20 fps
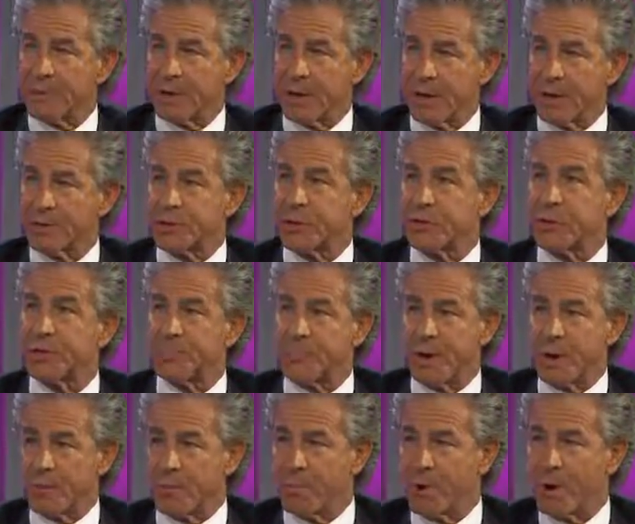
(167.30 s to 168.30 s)
cells are
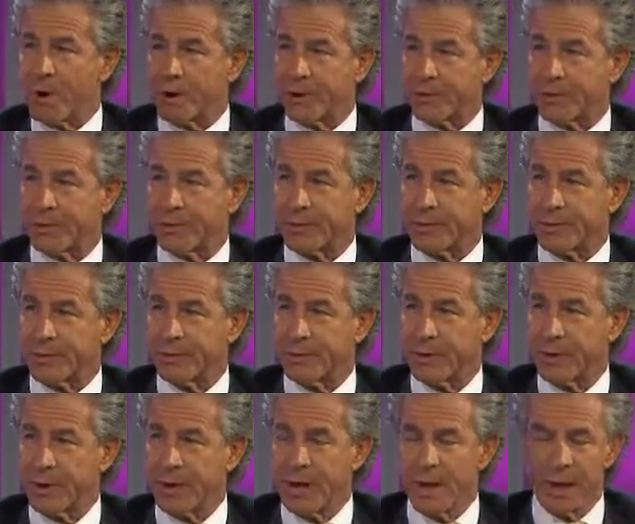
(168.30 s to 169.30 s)
spare parts.
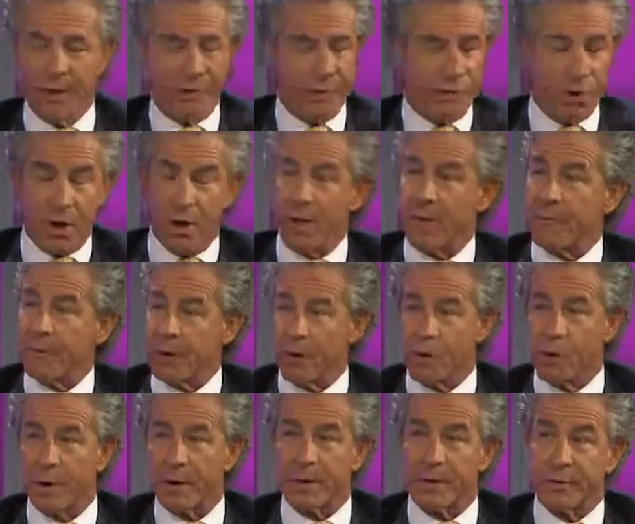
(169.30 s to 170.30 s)
And so all of our
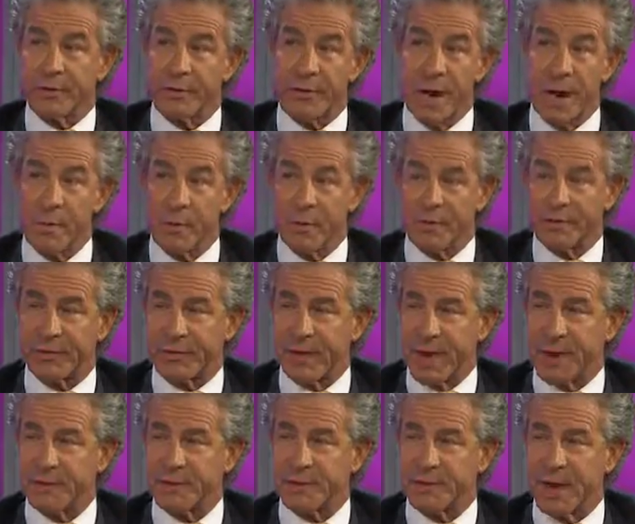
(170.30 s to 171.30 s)
organs come with
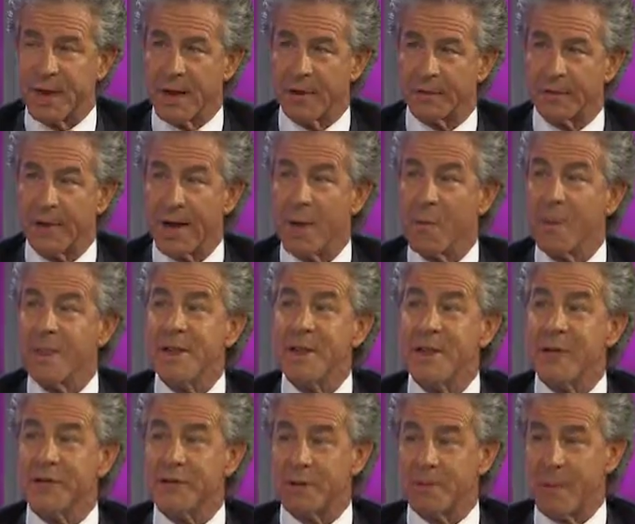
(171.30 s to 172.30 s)
stem cells, and we
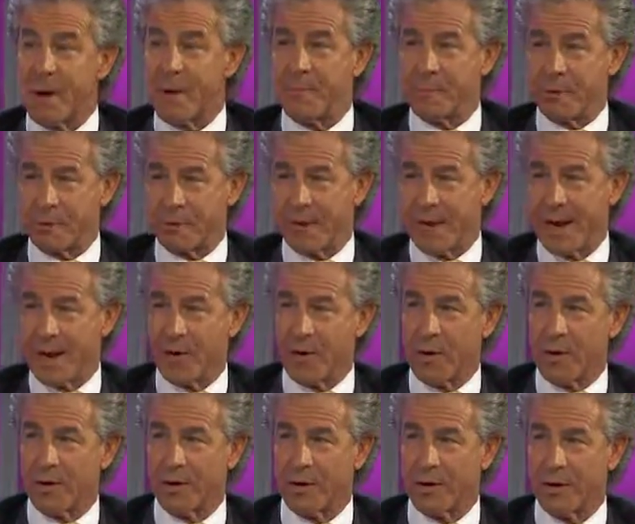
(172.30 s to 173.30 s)
use them up as we get
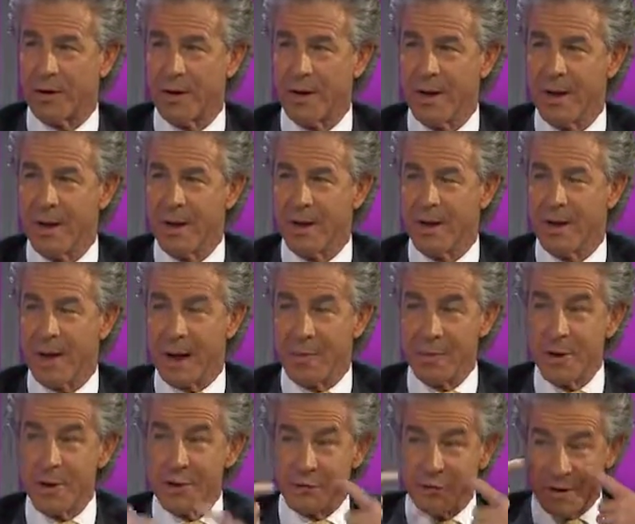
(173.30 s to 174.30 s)
older. I'm
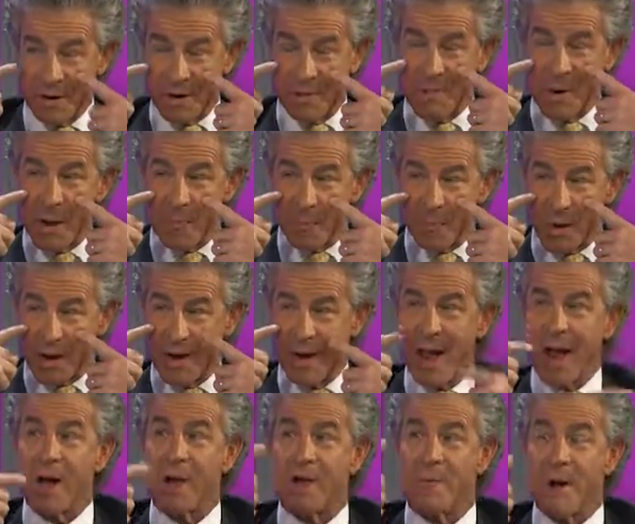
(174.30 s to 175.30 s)
using them up right
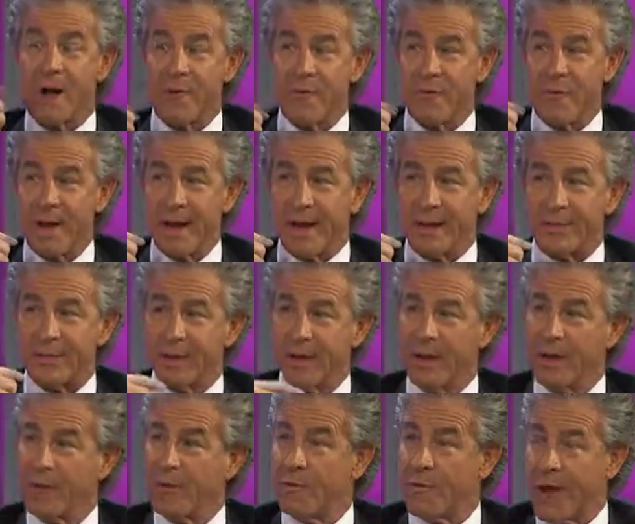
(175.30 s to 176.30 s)
now in my face.
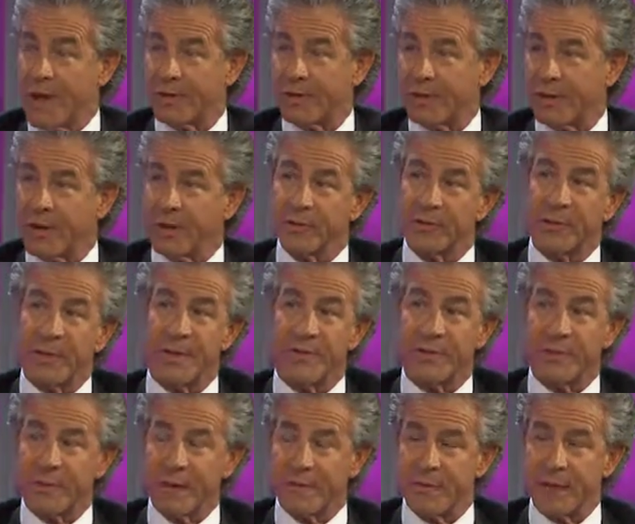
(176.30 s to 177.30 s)
Fat cells live
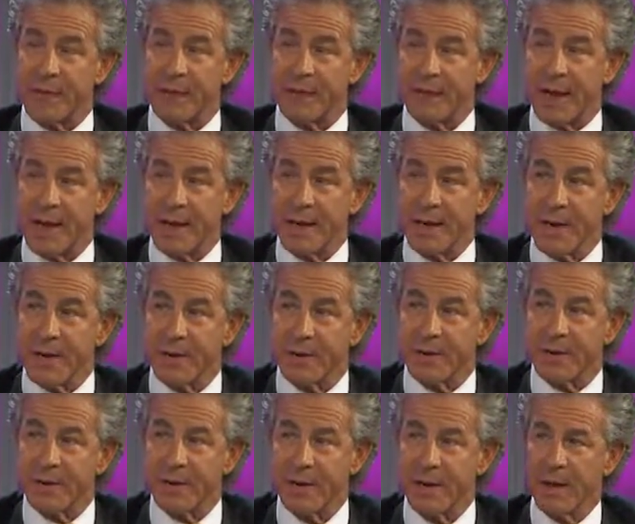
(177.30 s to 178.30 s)
7 to 10
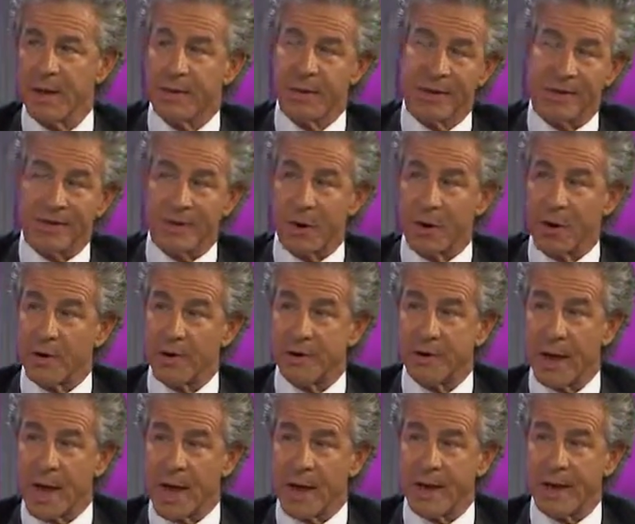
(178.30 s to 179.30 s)
years. They start
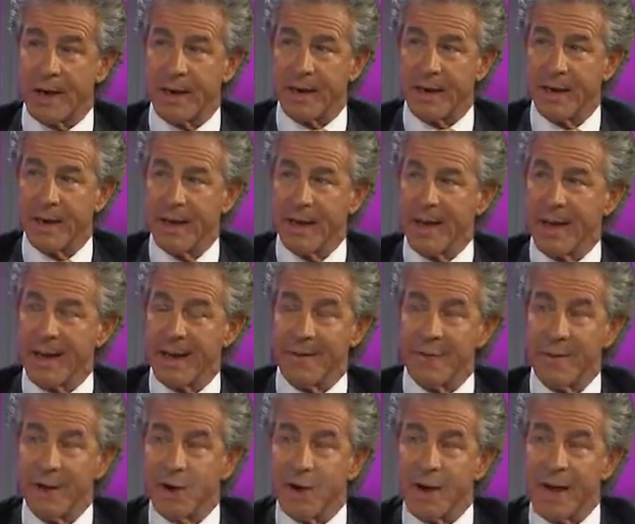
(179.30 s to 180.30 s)
dying, and if
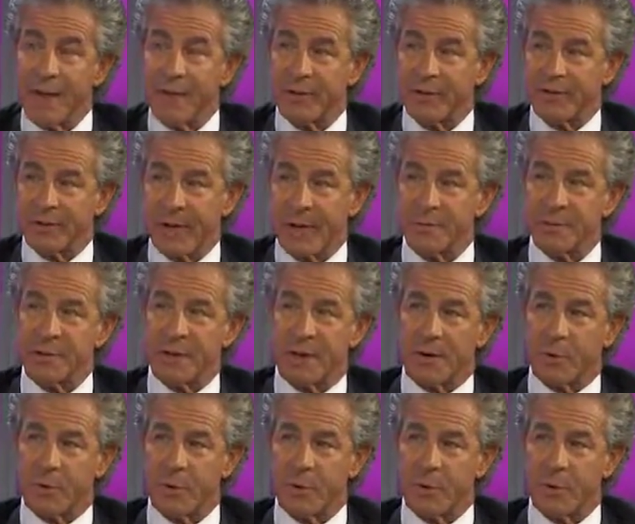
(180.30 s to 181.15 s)
you don't have a stem cell to